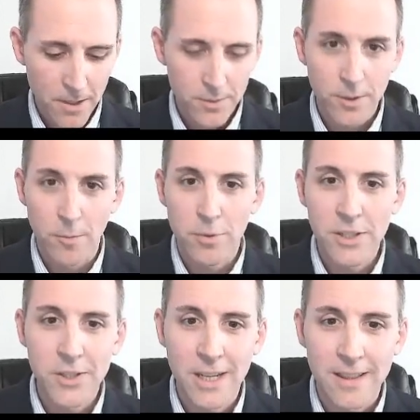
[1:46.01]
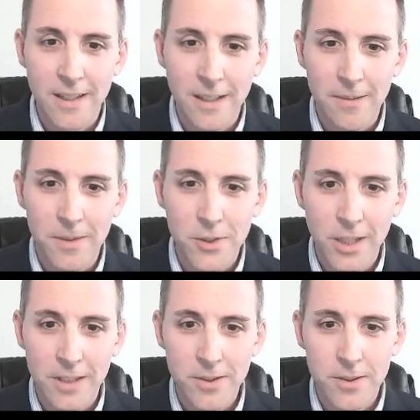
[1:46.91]
So appreciate the
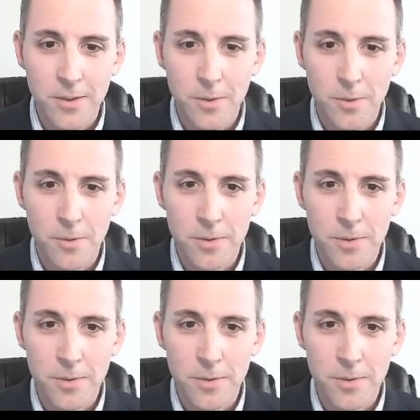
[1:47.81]
chance to